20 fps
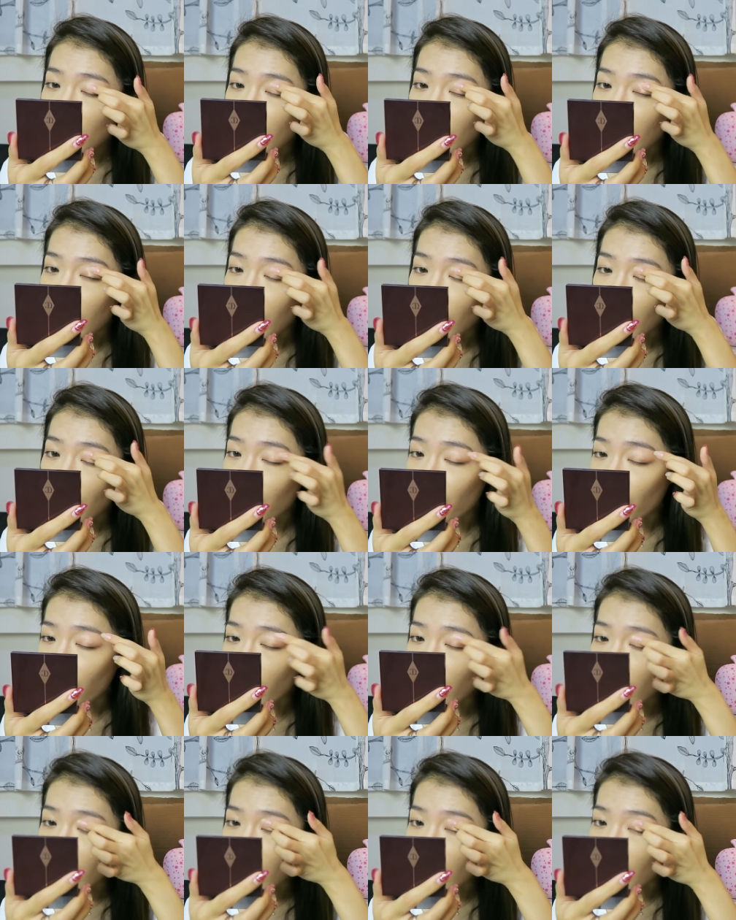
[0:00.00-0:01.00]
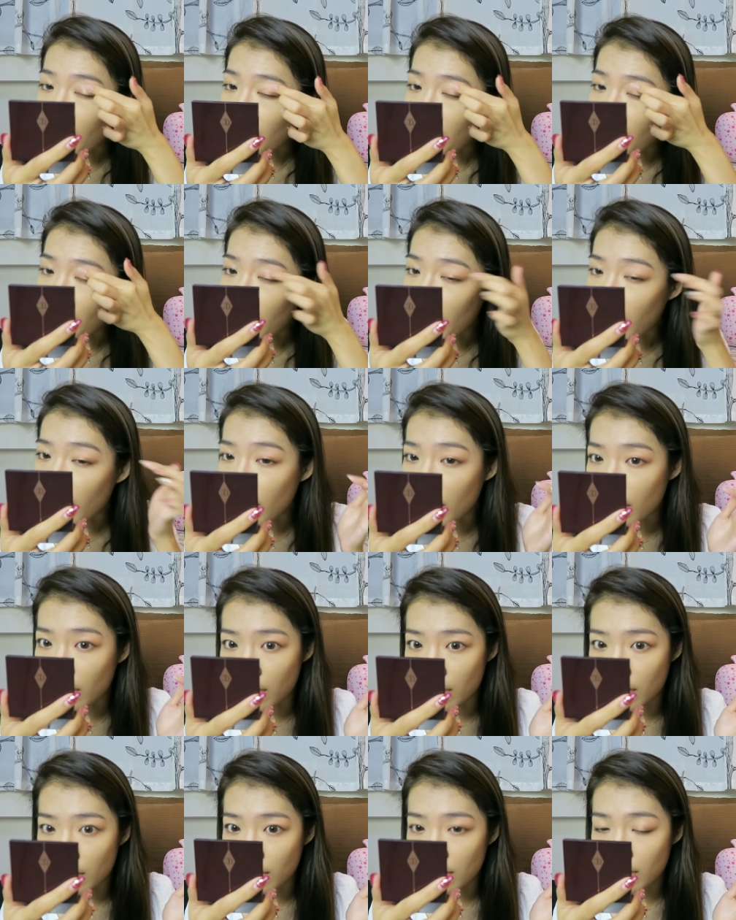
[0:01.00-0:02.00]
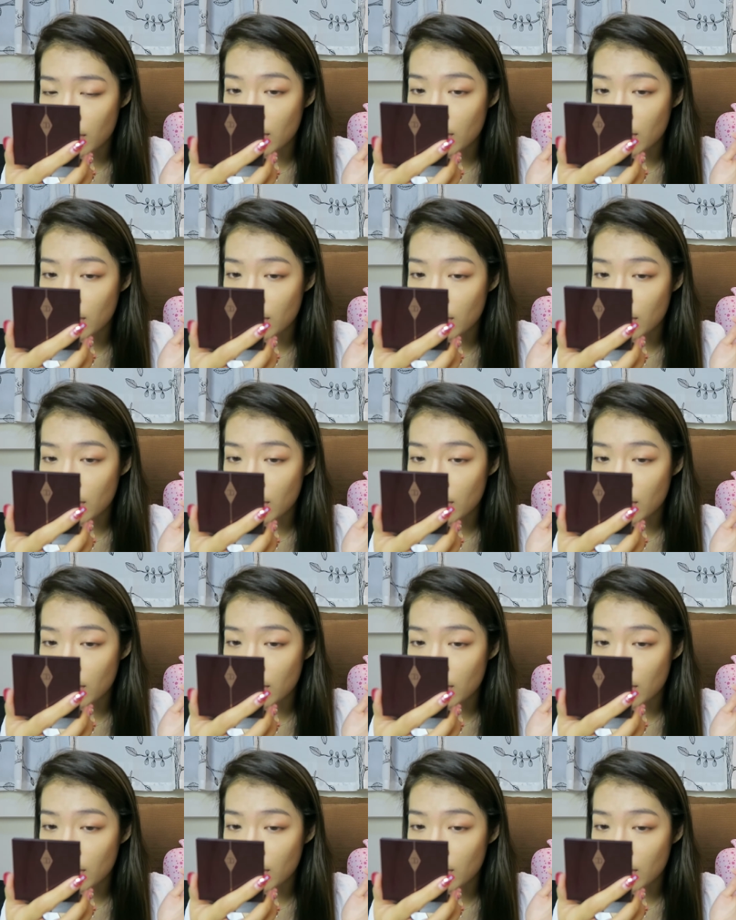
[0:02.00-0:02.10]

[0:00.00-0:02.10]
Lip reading: like halfway up my